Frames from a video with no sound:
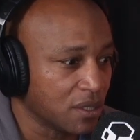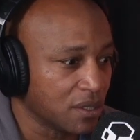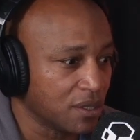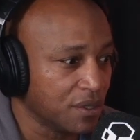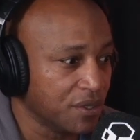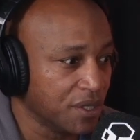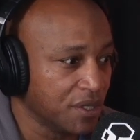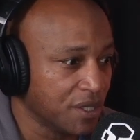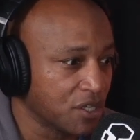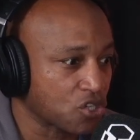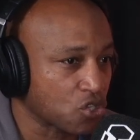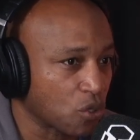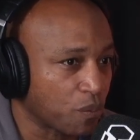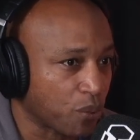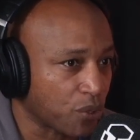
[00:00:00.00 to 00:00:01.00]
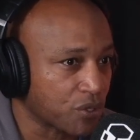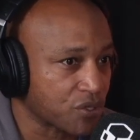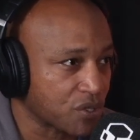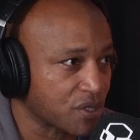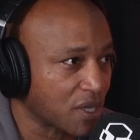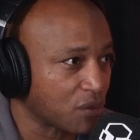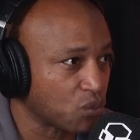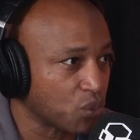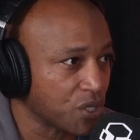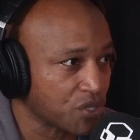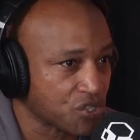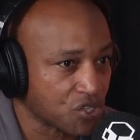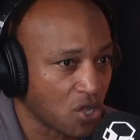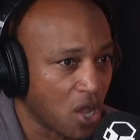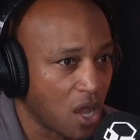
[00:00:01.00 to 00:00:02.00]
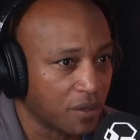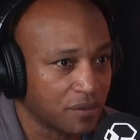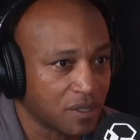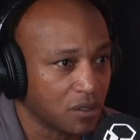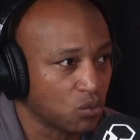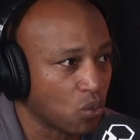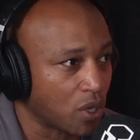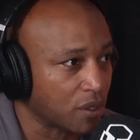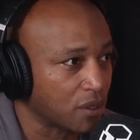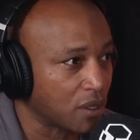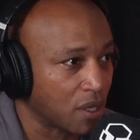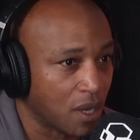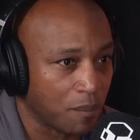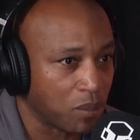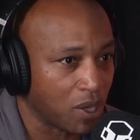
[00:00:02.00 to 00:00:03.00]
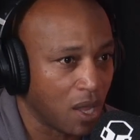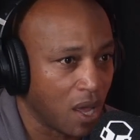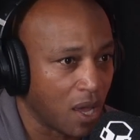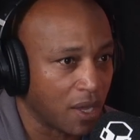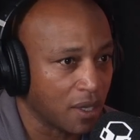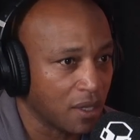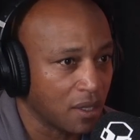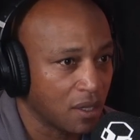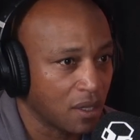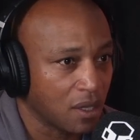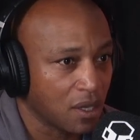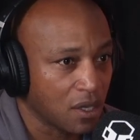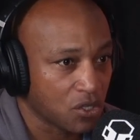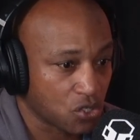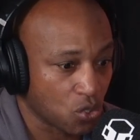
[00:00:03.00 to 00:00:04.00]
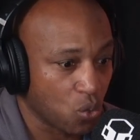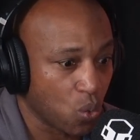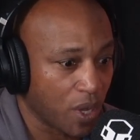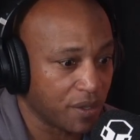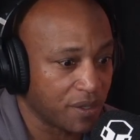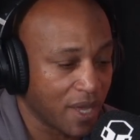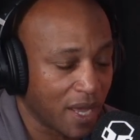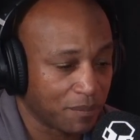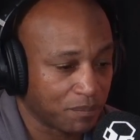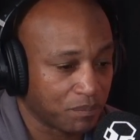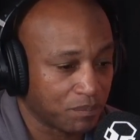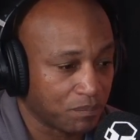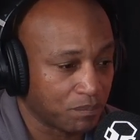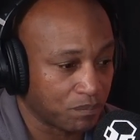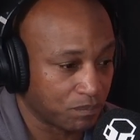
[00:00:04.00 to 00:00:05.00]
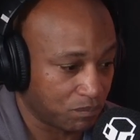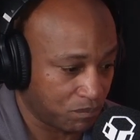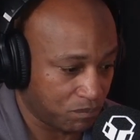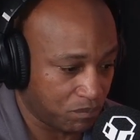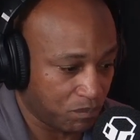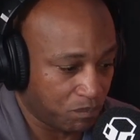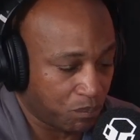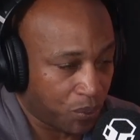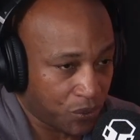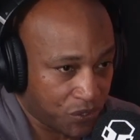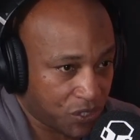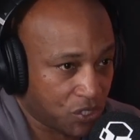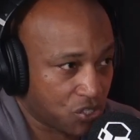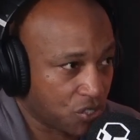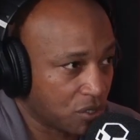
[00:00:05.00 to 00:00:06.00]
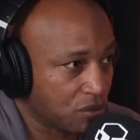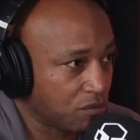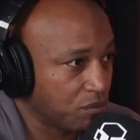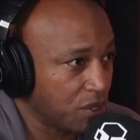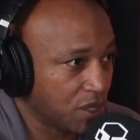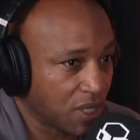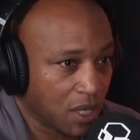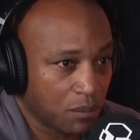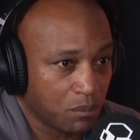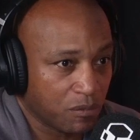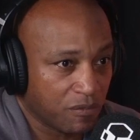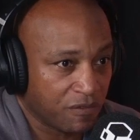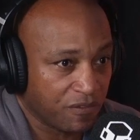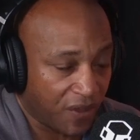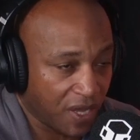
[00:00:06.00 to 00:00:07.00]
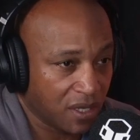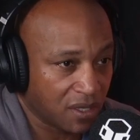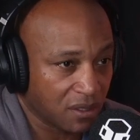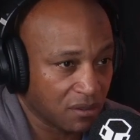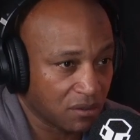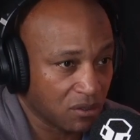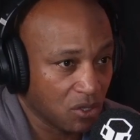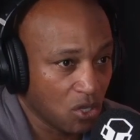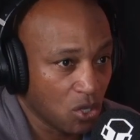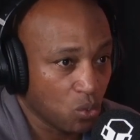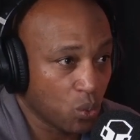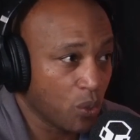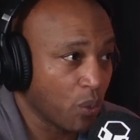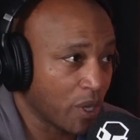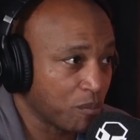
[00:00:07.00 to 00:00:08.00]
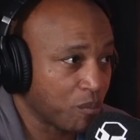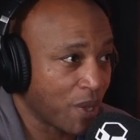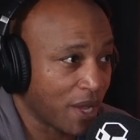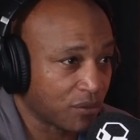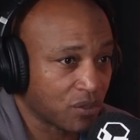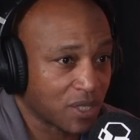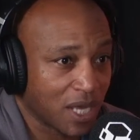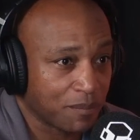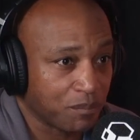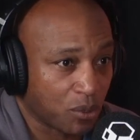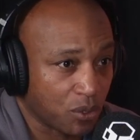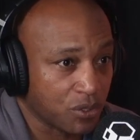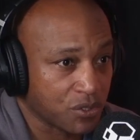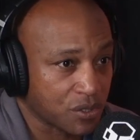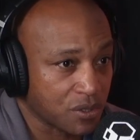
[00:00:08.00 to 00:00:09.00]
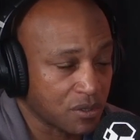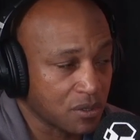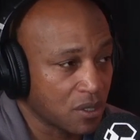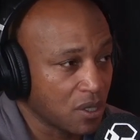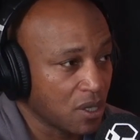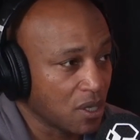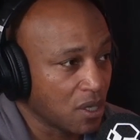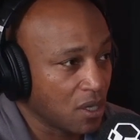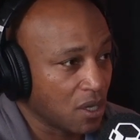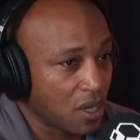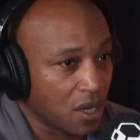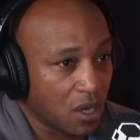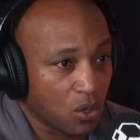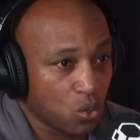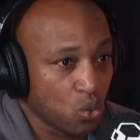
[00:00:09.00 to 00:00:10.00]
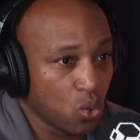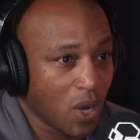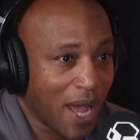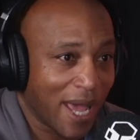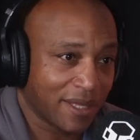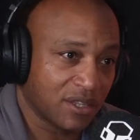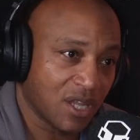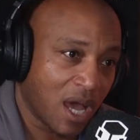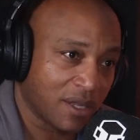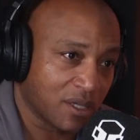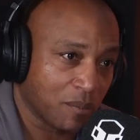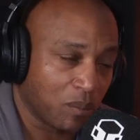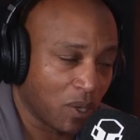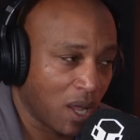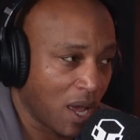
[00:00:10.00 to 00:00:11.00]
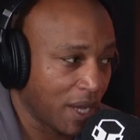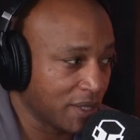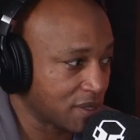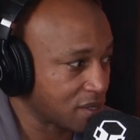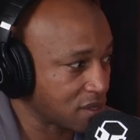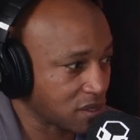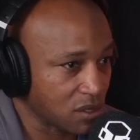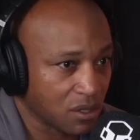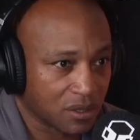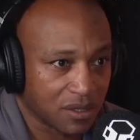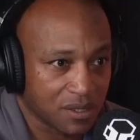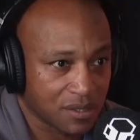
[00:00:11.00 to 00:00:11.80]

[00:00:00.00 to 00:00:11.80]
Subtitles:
the initial person that we saw didn't want to apply. So when that position became vacant, we went back to that person who had not applied. And said, look, this